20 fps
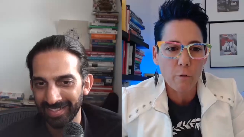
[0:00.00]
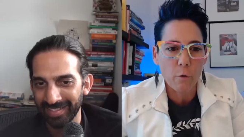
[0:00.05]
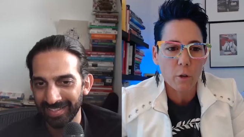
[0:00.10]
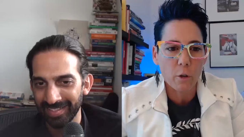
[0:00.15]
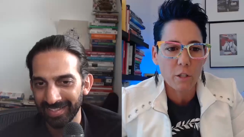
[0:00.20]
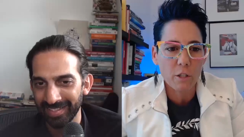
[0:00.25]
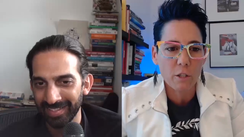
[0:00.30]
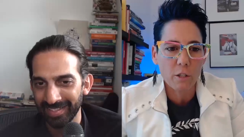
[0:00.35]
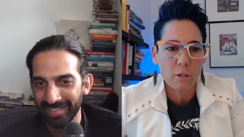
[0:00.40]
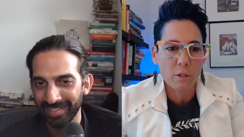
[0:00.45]

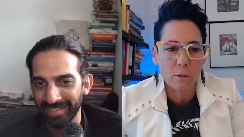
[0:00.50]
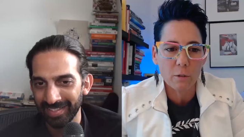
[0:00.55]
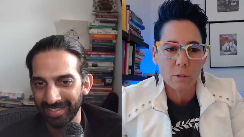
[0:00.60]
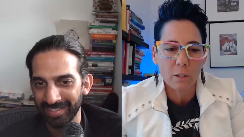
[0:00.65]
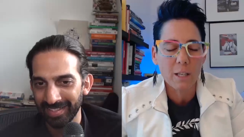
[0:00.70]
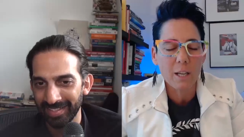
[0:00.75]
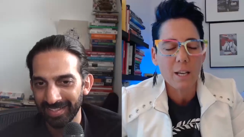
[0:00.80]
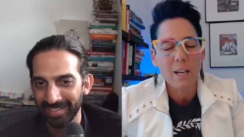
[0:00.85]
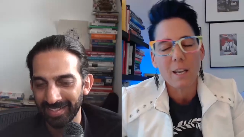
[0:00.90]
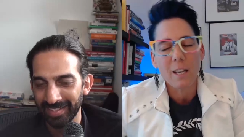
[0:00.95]
Speaker 1: for
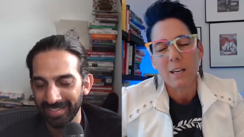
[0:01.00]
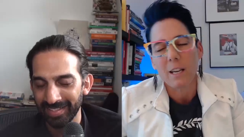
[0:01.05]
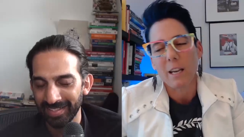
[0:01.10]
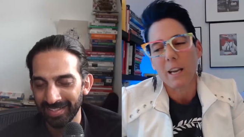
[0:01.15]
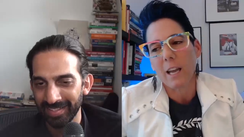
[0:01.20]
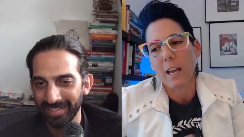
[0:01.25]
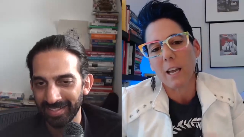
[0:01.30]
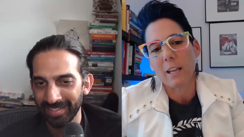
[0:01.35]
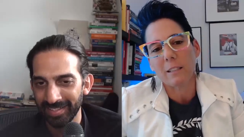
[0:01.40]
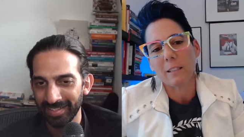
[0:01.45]
too.
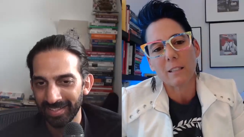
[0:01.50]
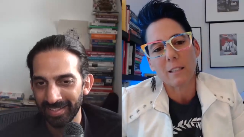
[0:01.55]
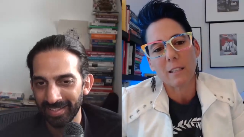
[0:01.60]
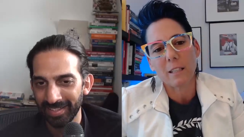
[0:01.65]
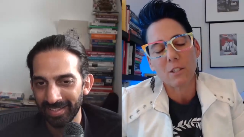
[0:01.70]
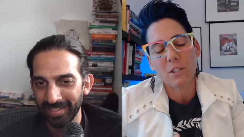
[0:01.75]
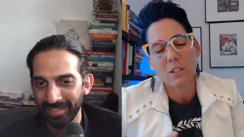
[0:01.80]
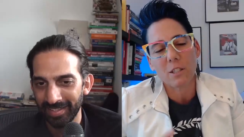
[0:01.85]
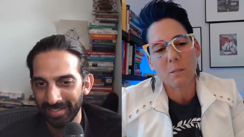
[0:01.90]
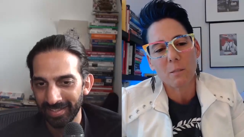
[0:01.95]
And
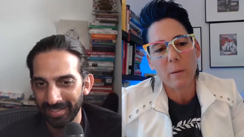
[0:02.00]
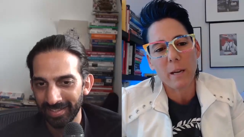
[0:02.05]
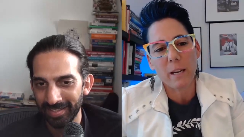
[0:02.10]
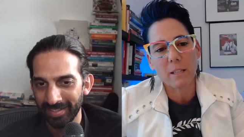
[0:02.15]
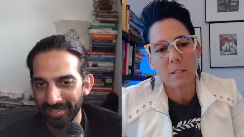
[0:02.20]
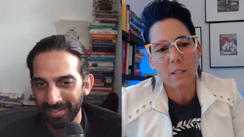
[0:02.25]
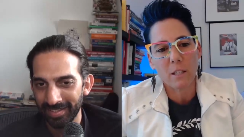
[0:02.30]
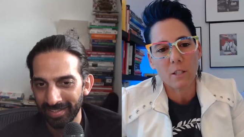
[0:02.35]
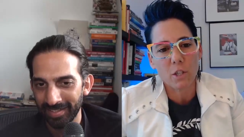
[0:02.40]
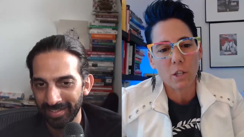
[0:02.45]
it just
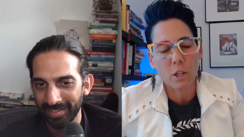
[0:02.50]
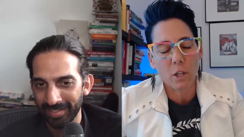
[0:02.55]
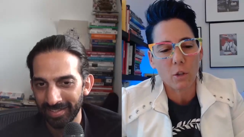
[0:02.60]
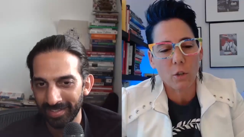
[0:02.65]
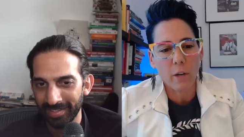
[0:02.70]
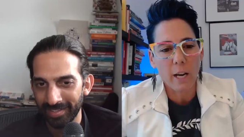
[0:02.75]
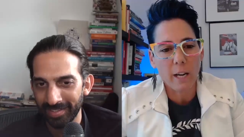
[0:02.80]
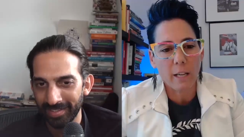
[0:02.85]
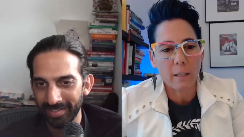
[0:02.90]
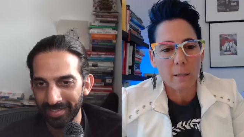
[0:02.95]
makes such a
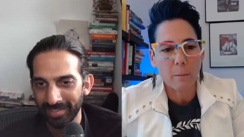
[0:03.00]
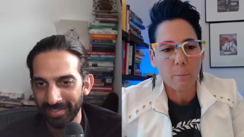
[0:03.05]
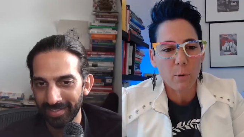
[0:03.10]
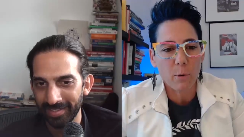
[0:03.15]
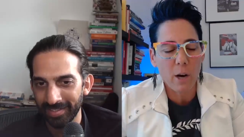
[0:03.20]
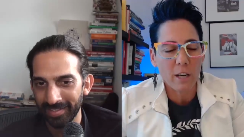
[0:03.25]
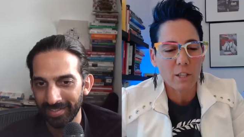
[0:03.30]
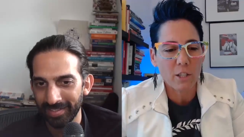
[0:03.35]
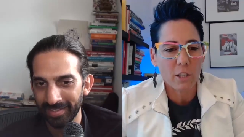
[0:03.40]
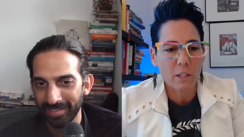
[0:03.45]
great
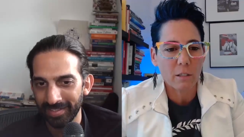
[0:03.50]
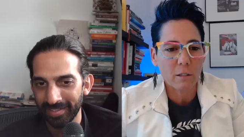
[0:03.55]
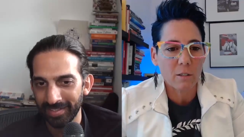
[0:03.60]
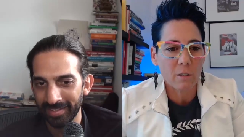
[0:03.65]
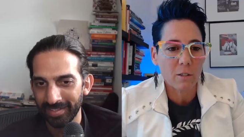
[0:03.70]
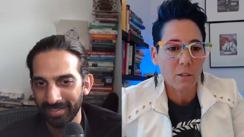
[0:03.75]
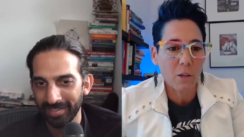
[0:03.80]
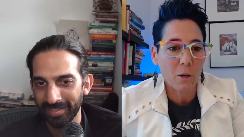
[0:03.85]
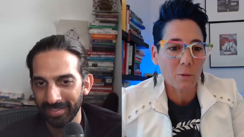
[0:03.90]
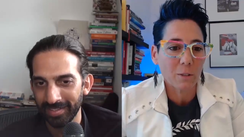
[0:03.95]
impression.
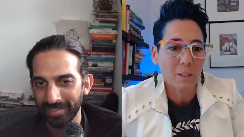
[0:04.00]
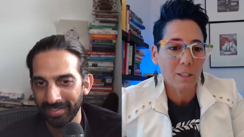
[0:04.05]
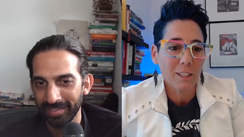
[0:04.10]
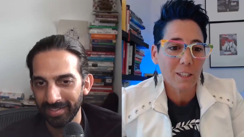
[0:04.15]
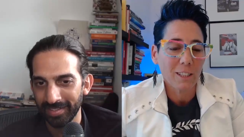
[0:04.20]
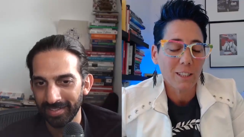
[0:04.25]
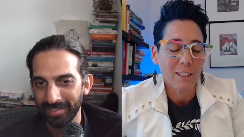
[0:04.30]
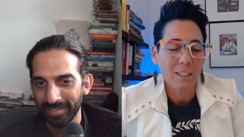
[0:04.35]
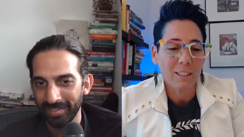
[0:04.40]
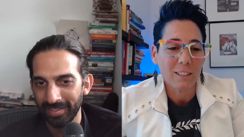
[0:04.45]
So
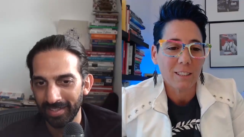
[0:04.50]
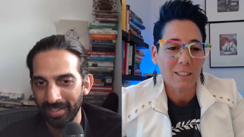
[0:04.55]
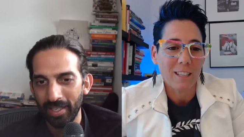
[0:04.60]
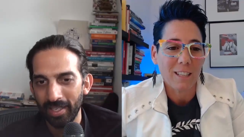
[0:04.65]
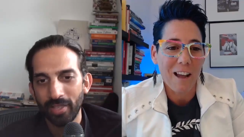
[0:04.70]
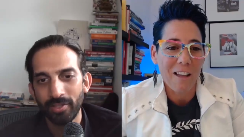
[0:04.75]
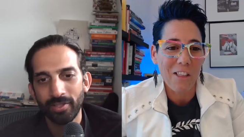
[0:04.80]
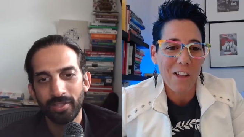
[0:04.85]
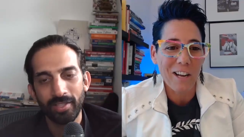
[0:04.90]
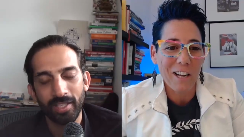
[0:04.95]

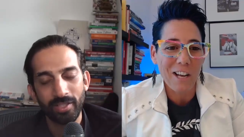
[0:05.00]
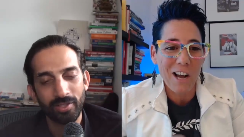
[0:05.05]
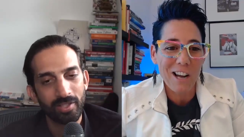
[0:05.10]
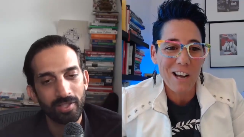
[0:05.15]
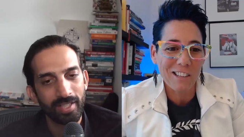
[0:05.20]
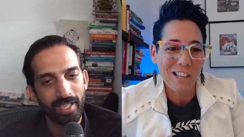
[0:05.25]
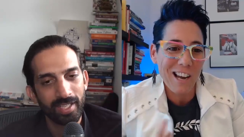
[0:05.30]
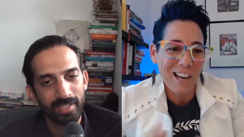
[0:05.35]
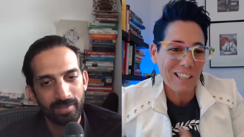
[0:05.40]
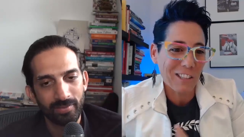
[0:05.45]
Speaker 2: I well, like so
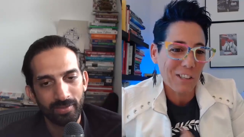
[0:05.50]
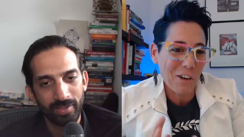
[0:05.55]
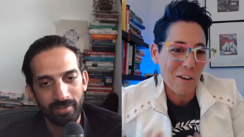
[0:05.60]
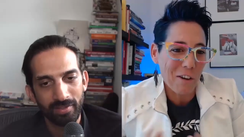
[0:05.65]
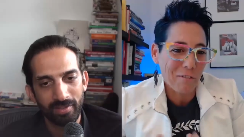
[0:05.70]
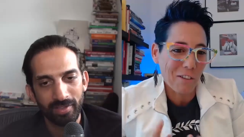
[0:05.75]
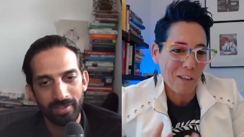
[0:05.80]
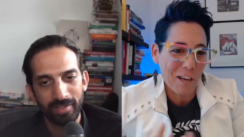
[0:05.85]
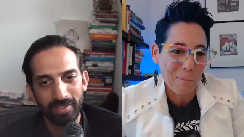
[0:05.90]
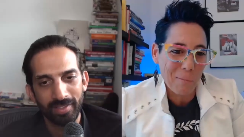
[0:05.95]
online very,
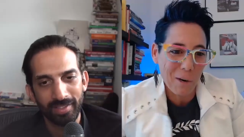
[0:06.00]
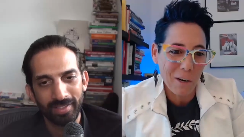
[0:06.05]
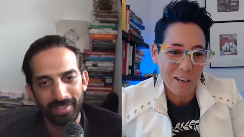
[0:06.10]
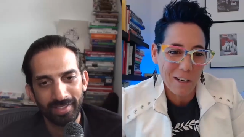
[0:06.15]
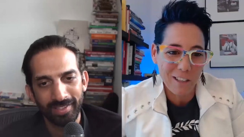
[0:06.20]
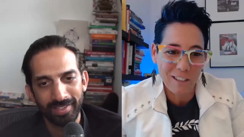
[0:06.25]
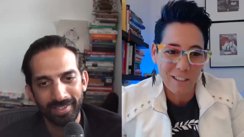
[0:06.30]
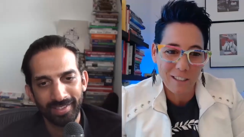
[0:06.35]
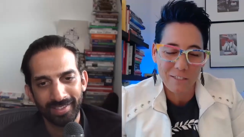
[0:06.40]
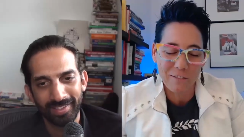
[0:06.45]
and offline
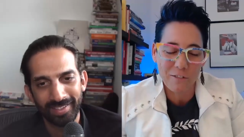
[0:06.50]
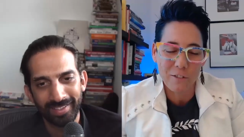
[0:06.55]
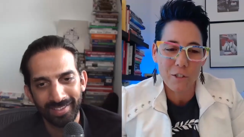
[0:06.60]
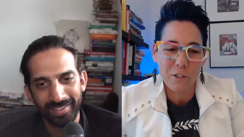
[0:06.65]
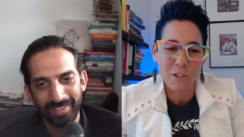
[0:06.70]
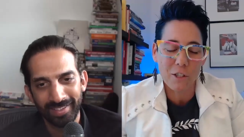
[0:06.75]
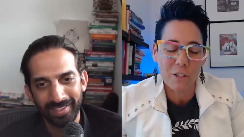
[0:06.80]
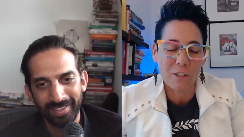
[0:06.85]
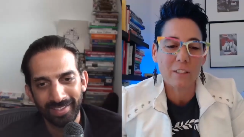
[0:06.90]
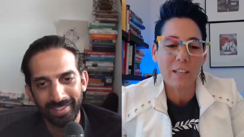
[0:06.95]
marketing
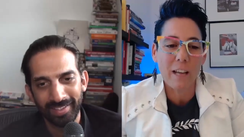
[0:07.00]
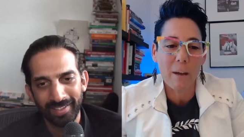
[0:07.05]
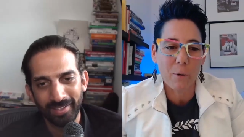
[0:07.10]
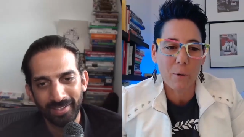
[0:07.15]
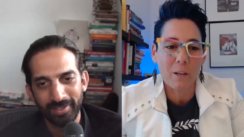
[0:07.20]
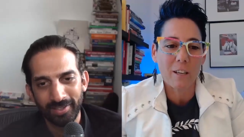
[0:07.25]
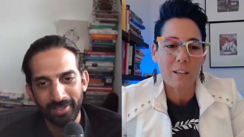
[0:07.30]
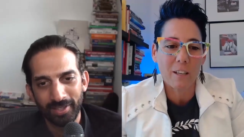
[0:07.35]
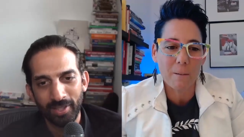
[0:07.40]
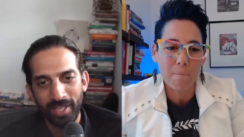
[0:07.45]
for sure.
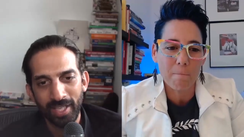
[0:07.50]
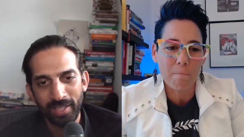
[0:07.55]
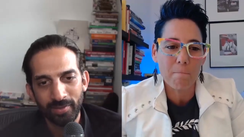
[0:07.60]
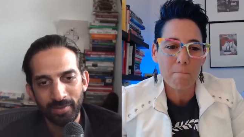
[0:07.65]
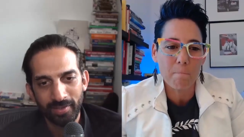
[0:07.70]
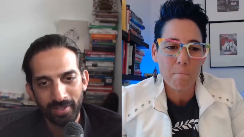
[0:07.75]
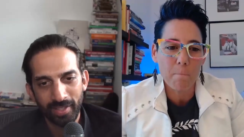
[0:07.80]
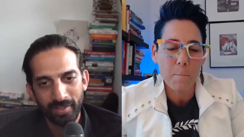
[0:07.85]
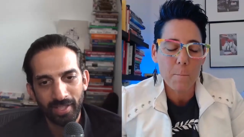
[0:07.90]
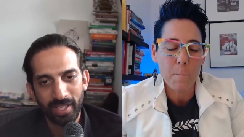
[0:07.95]
Networking. So that,
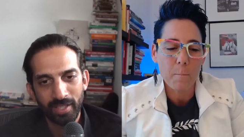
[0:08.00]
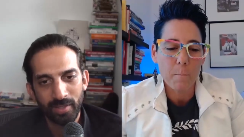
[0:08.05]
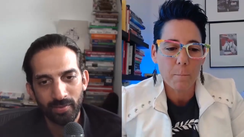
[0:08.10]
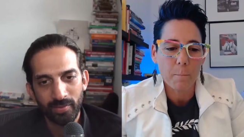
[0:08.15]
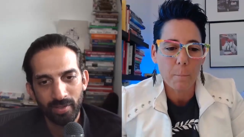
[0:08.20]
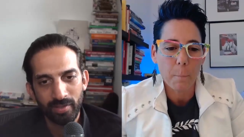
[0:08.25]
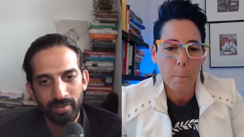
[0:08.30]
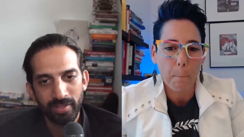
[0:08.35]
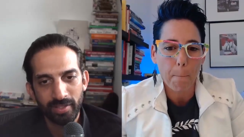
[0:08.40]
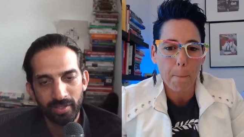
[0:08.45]
that that's
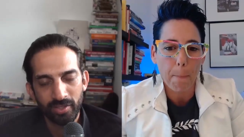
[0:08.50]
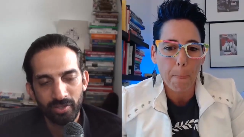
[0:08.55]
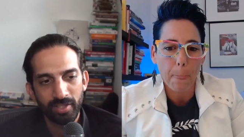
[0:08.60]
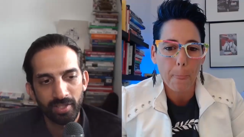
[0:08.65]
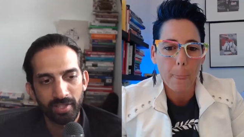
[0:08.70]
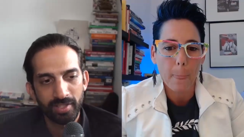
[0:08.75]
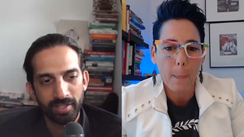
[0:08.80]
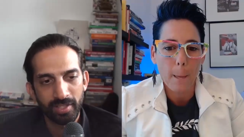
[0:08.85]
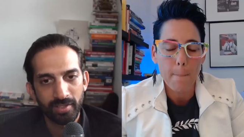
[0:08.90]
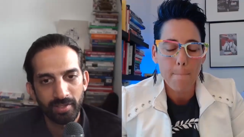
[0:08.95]
very
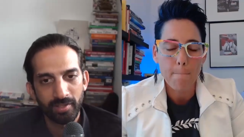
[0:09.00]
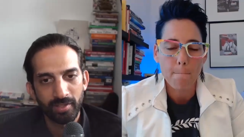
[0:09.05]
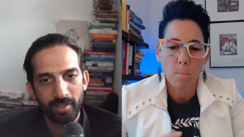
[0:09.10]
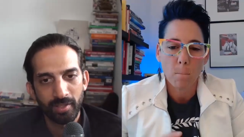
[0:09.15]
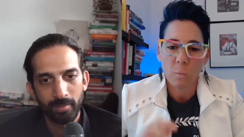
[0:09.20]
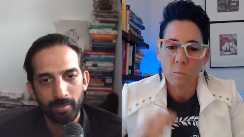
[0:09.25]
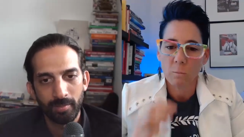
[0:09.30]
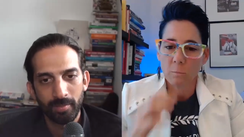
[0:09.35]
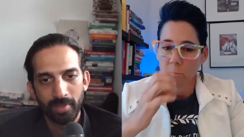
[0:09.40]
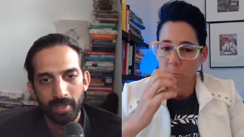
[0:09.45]
interesting.
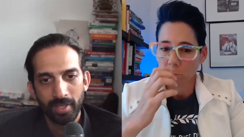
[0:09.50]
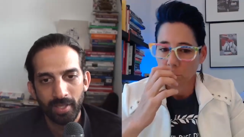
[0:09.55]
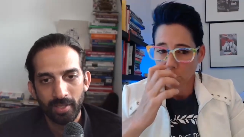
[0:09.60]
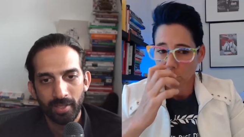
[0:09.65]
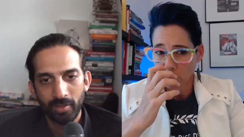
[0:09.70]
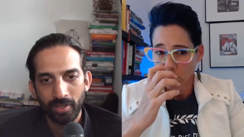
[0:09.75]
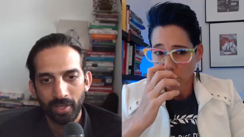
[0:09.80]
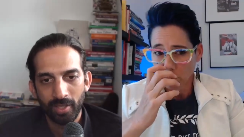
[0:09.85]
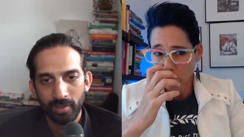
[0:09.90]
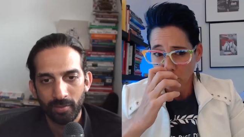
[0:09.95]
Um,
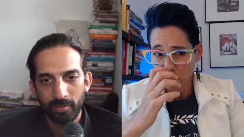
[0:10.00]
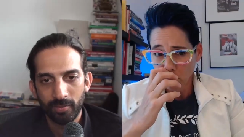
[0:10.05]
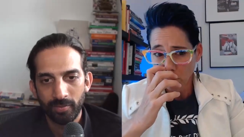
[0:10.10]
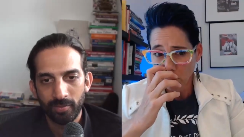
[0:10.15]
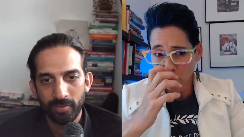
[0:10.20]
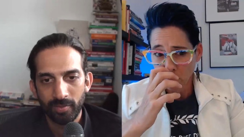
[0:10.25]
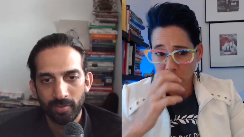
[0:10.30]
you're kind of